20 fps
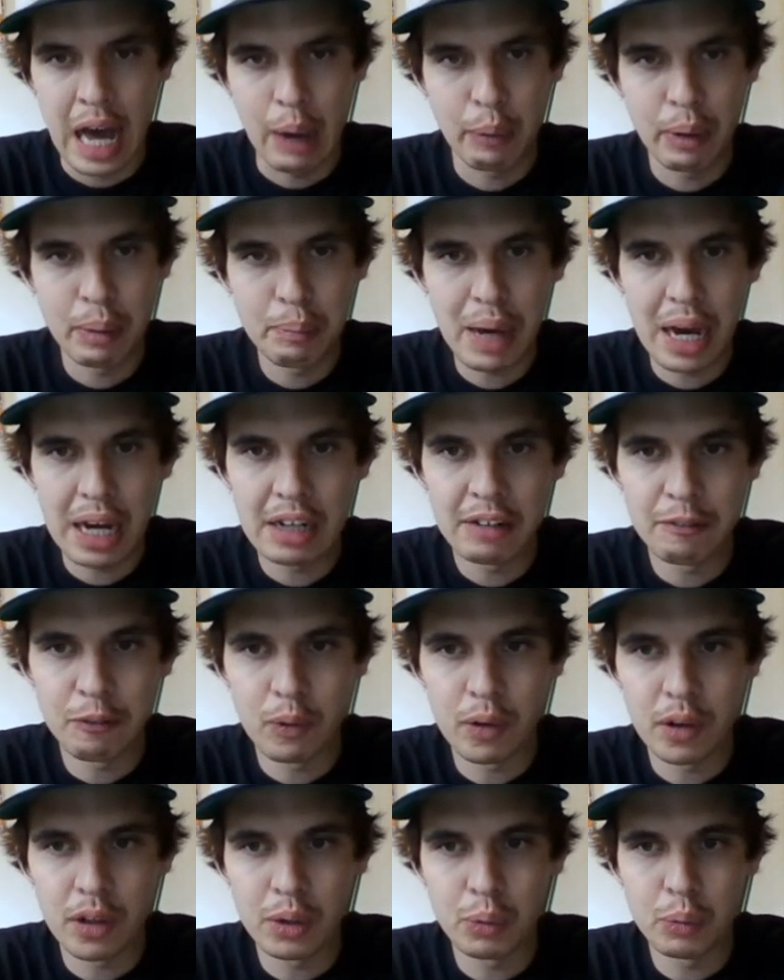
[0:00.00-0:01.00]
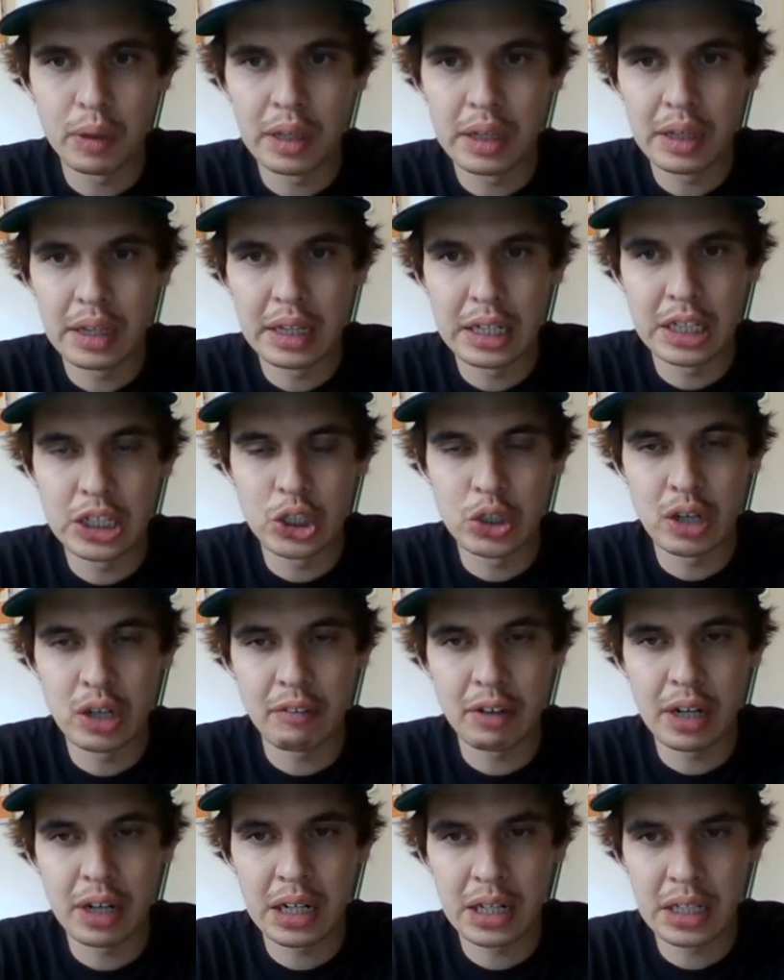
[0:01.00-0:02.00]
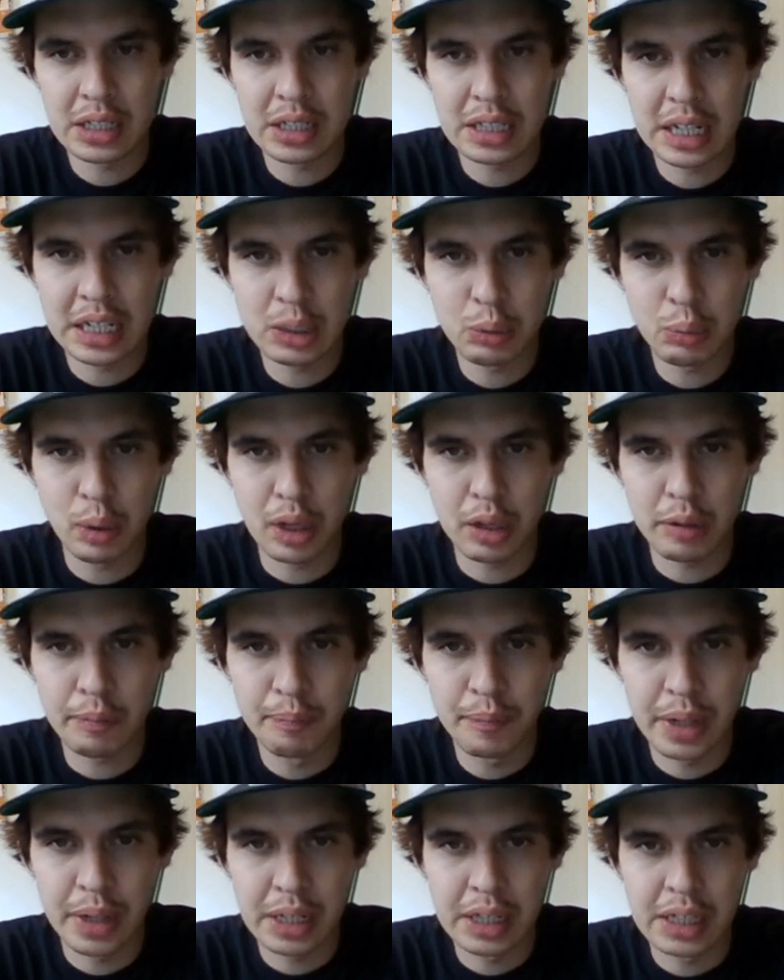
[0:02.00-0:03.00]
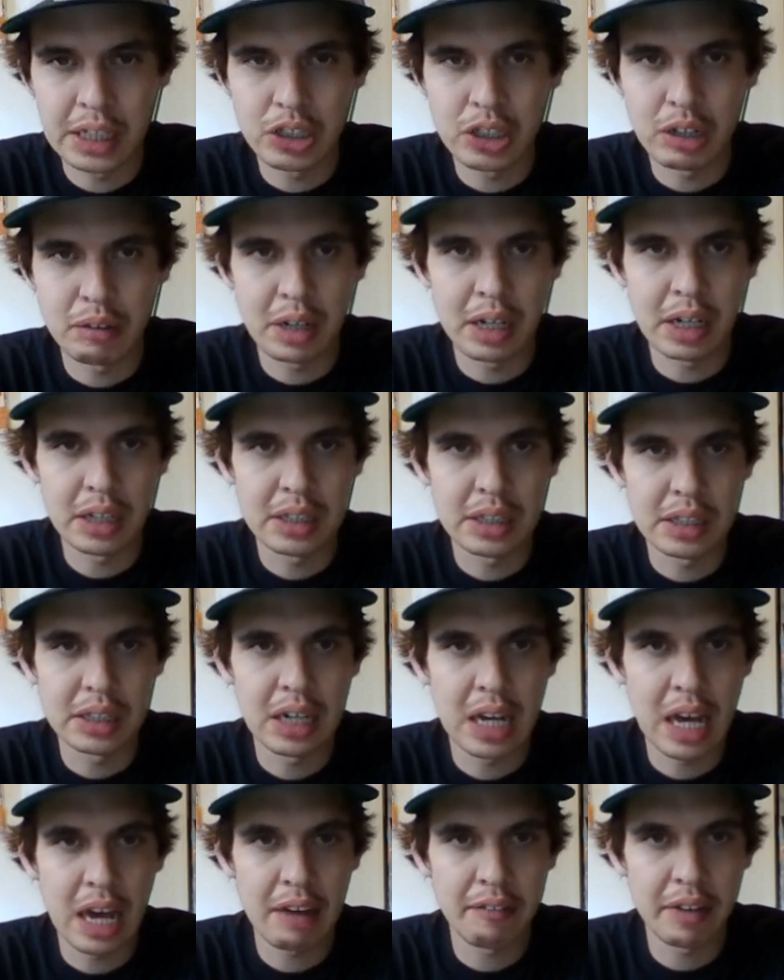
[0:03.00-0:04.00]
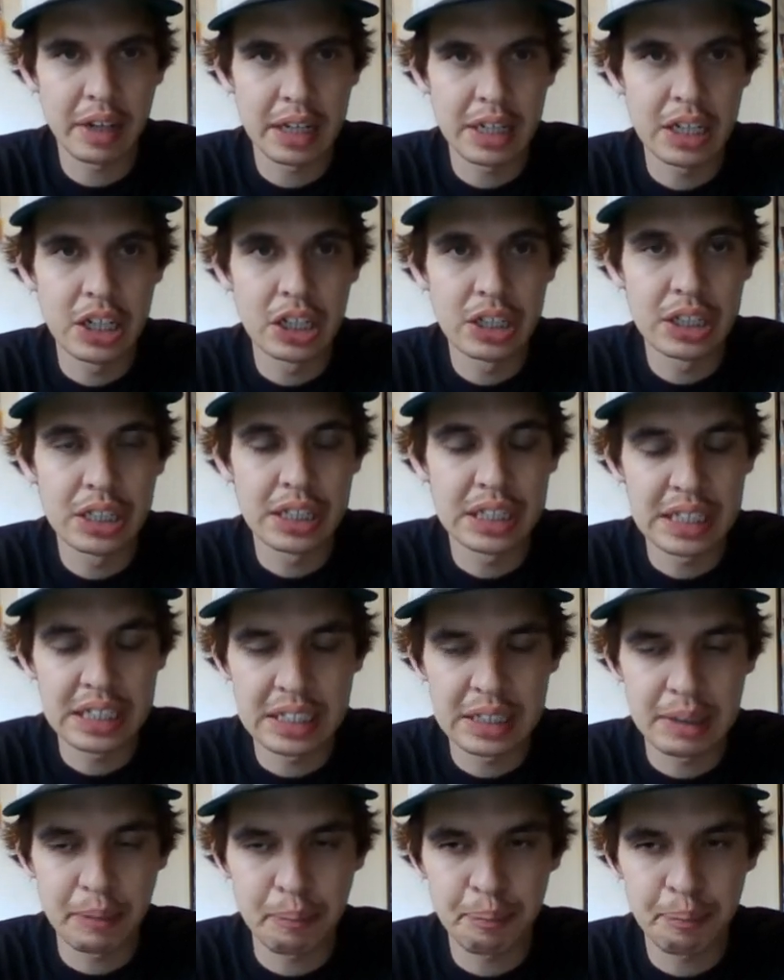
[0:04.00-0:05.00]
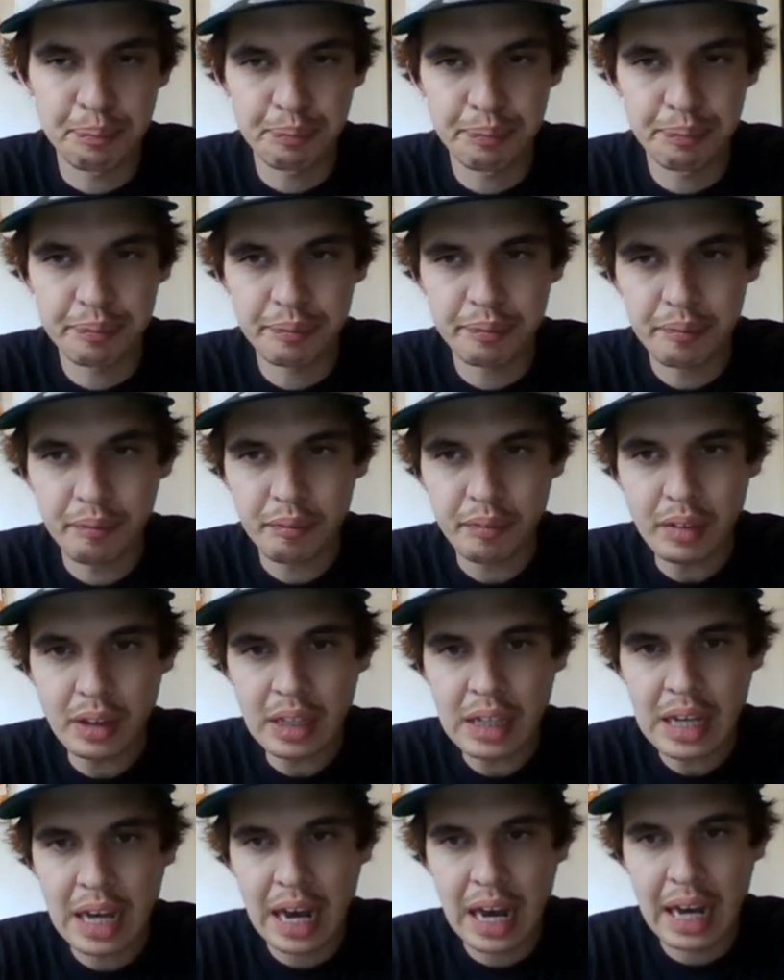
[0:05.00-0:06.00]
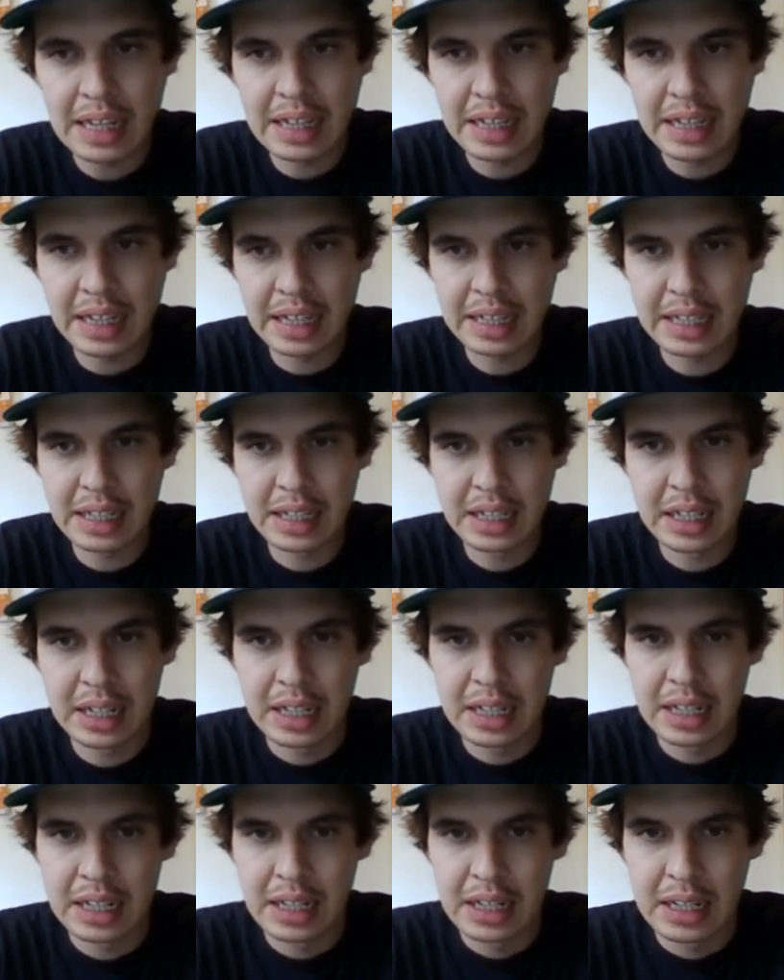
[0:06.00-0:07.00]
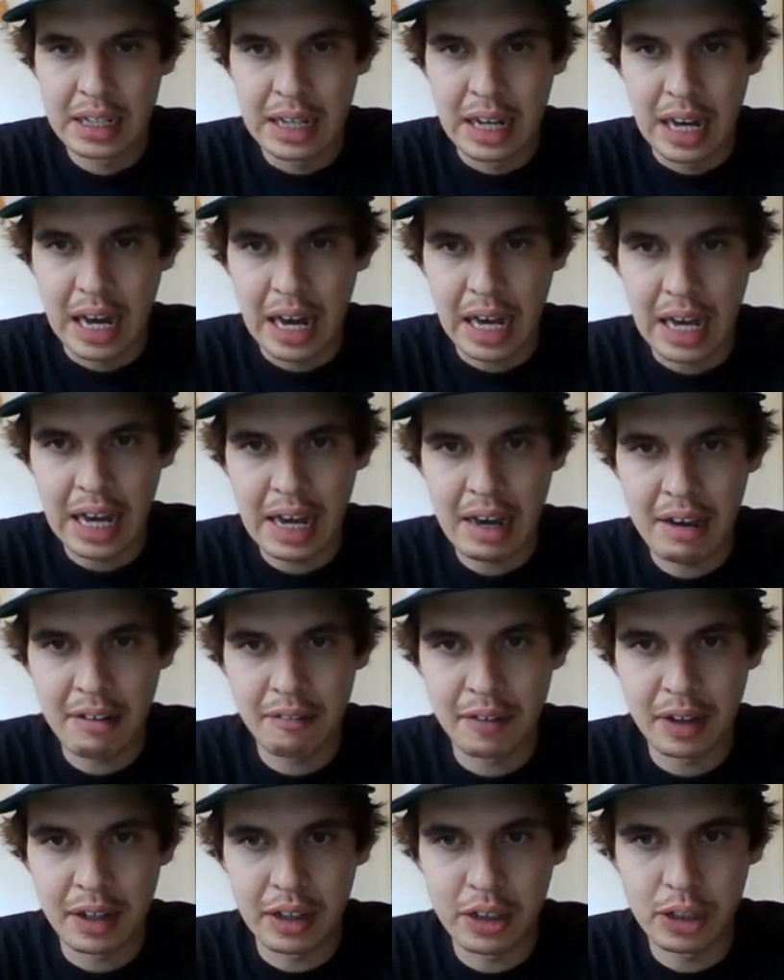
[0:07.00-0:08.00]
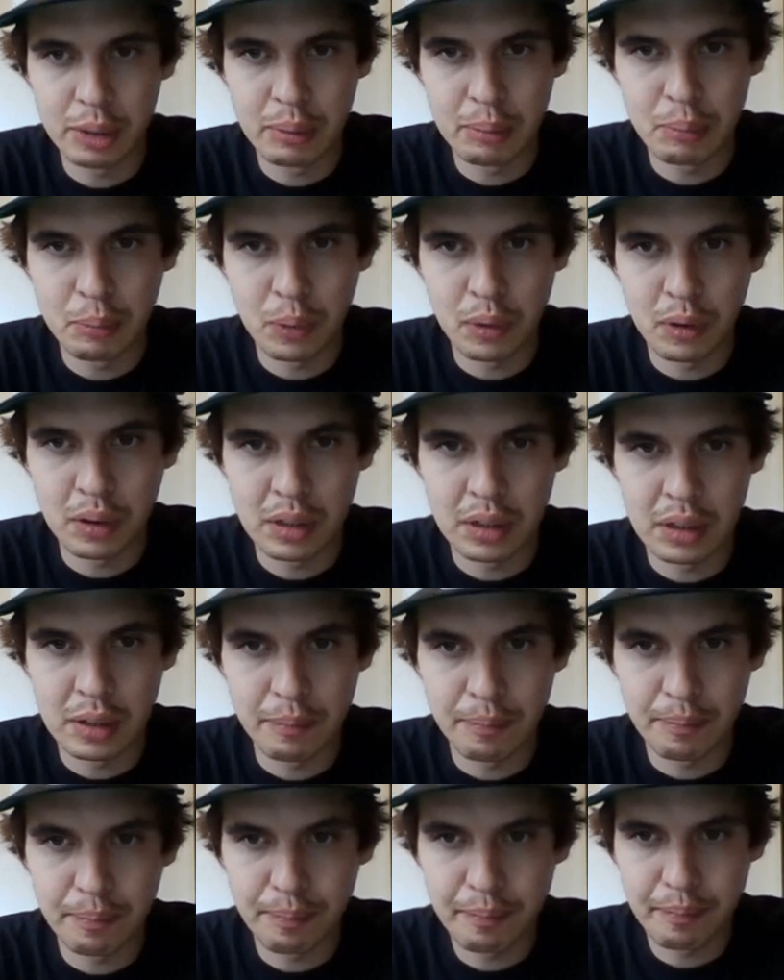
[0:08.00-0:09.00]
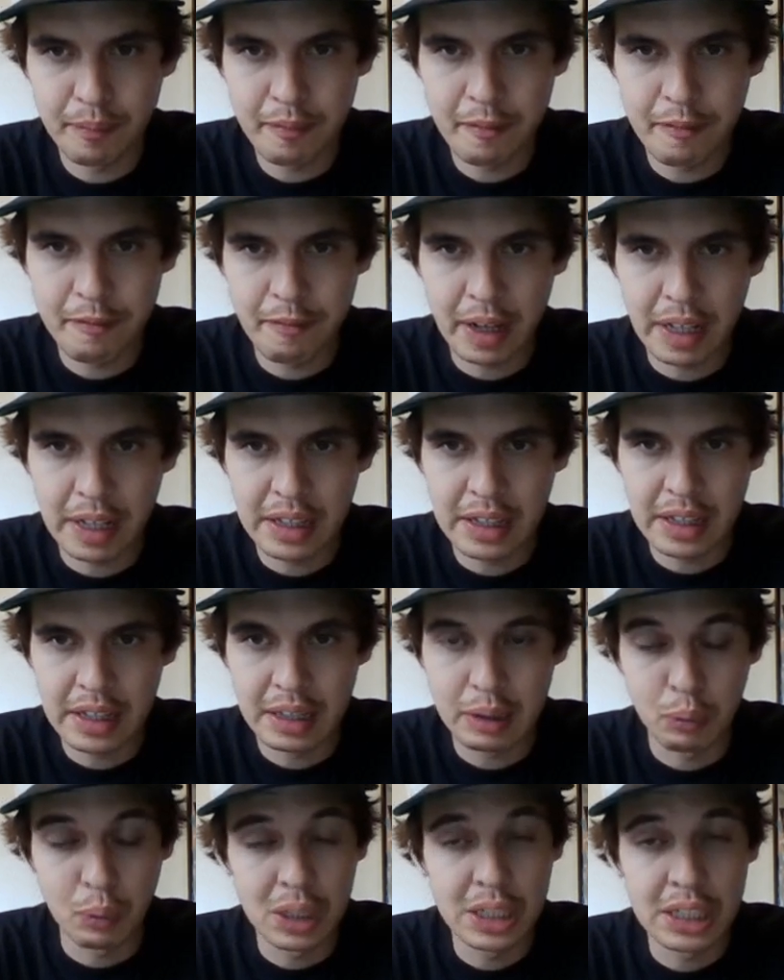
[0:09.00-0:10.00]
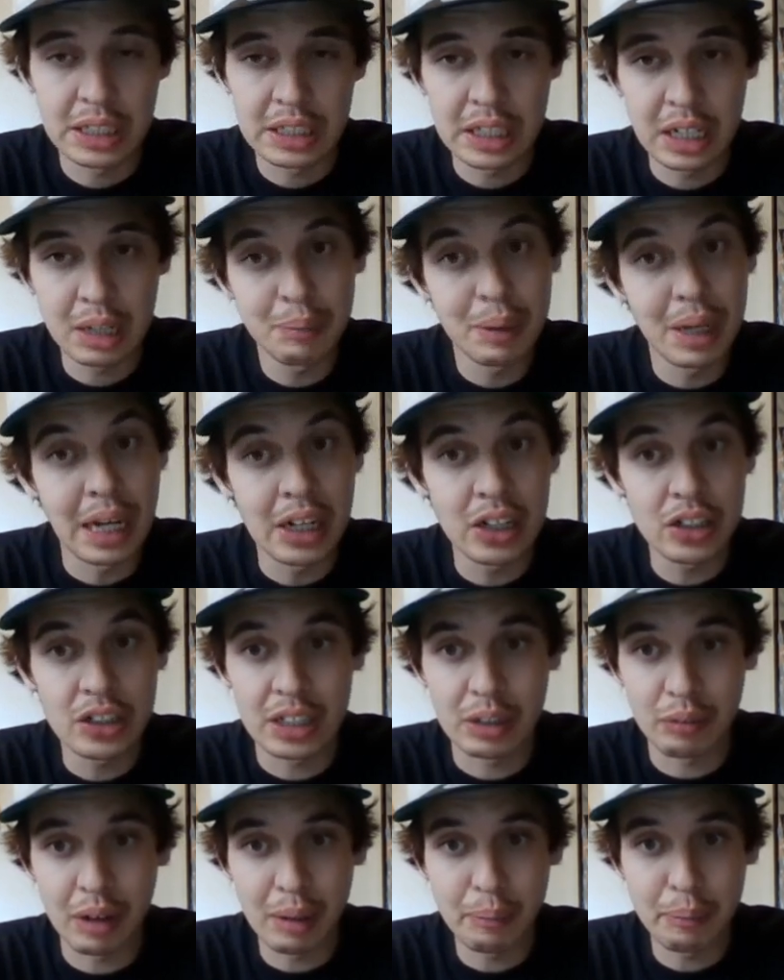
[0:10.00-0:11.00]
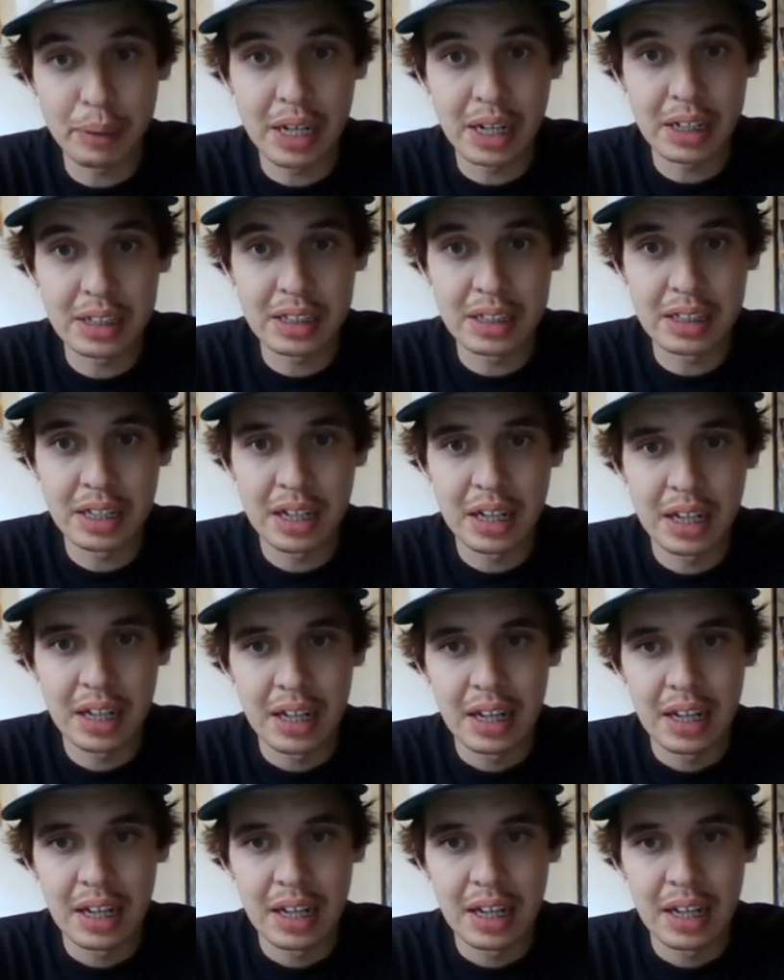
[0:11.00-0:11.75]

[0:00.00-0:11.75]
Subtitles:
I went back and forth with Trevor Harris as well. I think Trevor Harris is going to have a good season. I think I have a little bit more faith, which is going to be interesting, right? Because